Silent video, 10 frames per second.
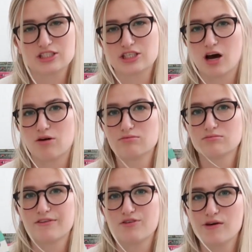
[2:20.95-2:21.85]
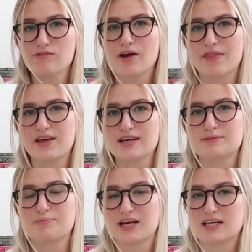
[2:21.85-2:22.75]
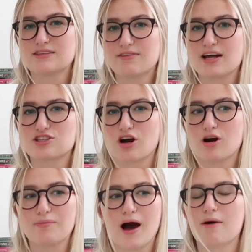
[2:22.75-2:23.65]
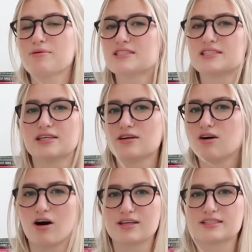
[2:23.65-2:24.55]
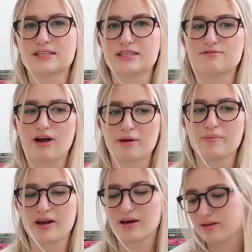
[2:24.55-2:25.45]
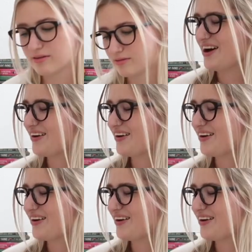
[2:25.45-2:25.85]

So if you haven't read this because of that trope, I would still honestly recommend it.